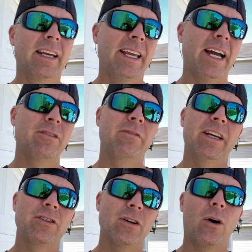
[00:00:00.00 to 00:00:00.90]
catch
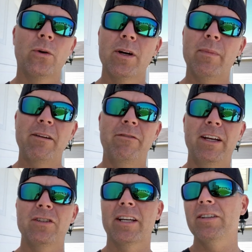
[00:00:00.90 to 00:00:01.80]
fish, hold up my
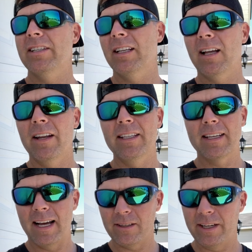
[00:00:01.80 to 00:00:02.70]
fish, like you see a lot of these
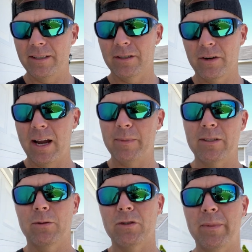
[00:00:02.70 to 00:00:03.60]
guys on Instagram and
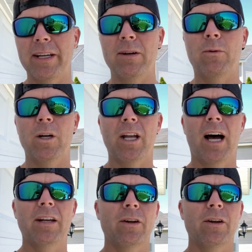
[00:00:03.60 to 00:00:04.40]
social media and whatnot.